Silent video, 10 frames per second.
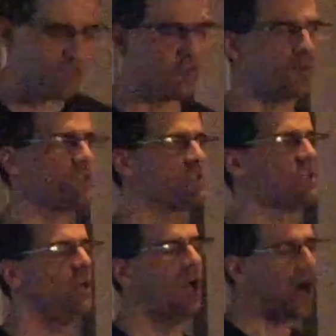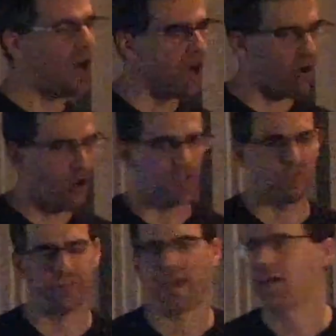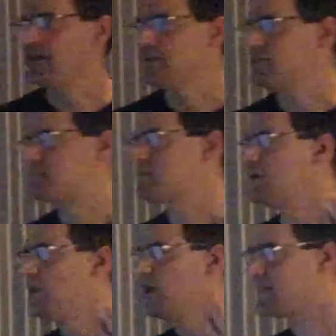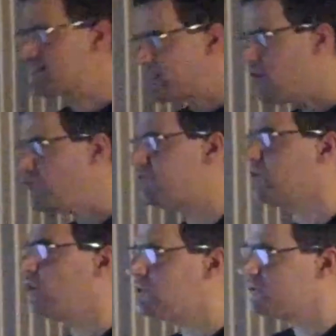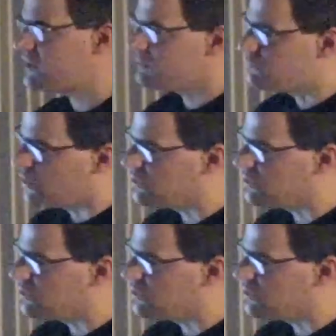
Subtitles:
of course, all of that is itself, all of the